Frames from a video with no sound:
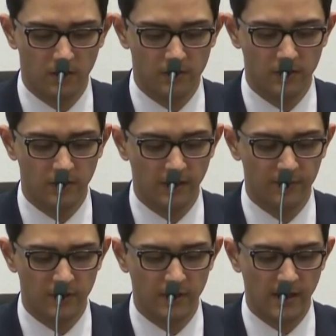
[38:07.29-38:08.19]
to the
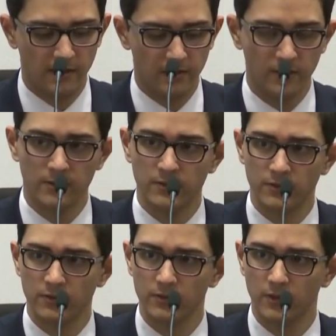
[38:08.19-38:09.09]
left of that,
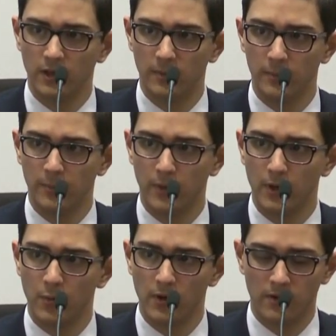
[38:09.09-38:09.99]
there's a
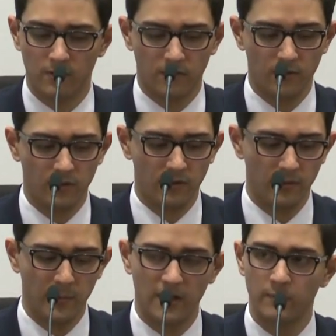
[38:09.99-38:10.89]
part where
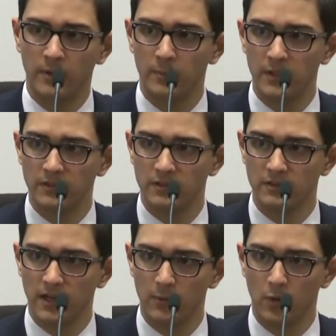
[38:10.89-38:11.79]
the pavement meets the
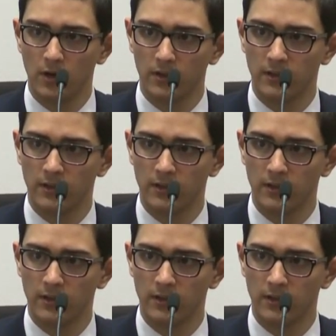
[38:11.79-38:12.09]
sidewalk,